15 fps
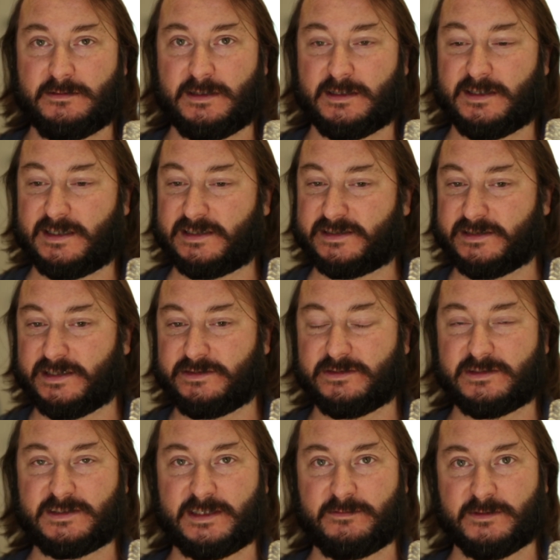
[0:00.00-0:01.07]
I think it's an
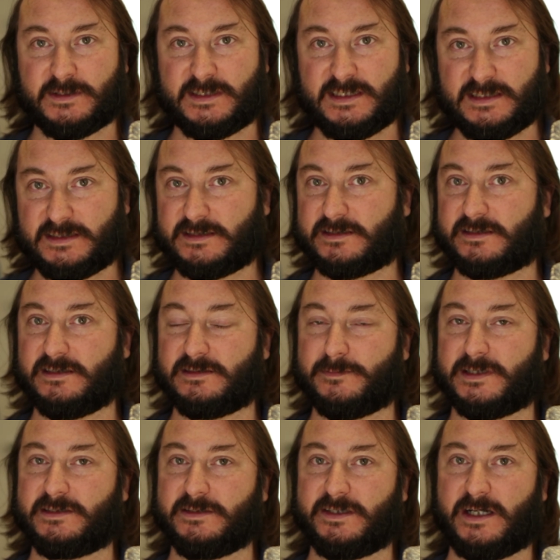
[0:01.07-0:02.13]
interesting release,
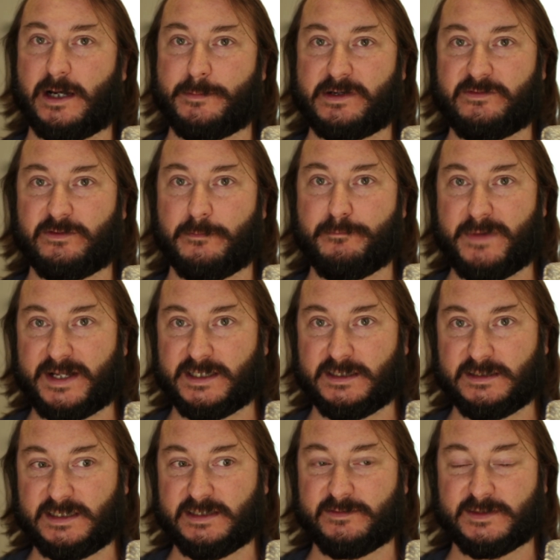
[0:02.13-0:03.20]
especially coming from Meta,
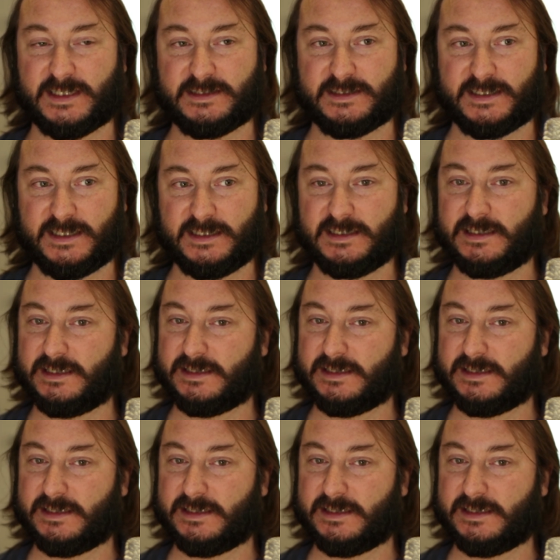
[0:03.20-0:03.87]
given that they